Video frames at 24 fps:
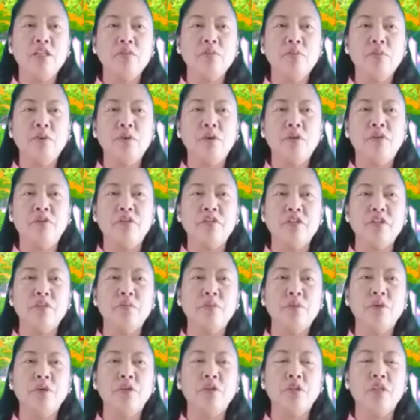move
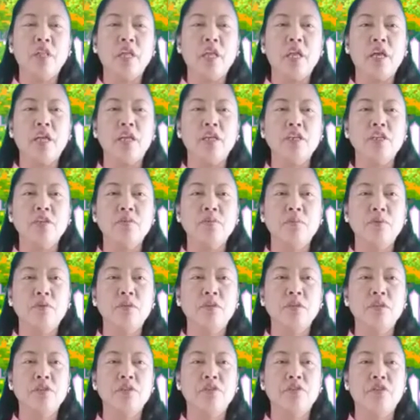smoothly on a smooth
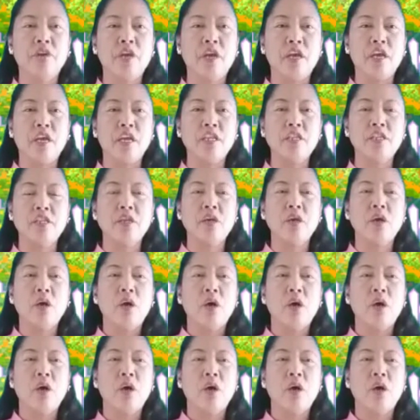surface,